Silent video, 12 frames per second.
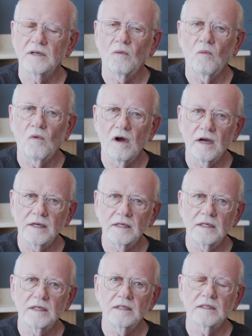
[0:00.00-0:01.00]

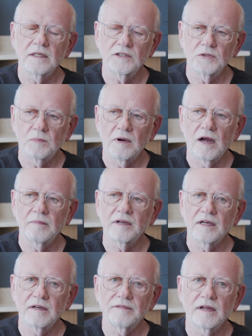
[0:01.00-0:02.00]
One is you're probably
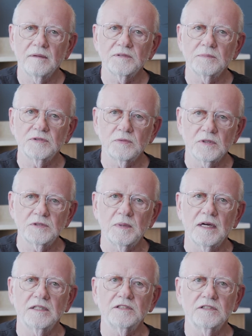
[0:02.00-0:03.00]
going to develop some sore
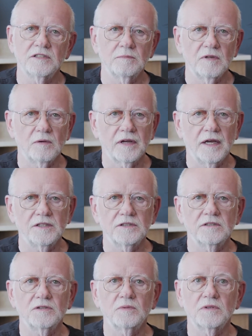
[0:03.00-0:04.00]
spots in some
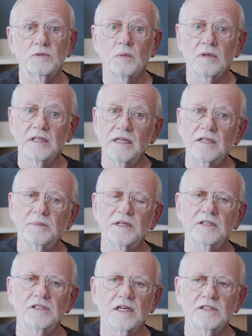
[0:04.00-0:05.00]
locations, which will need to be
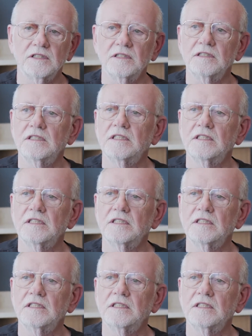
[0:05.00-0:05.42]
adjusted.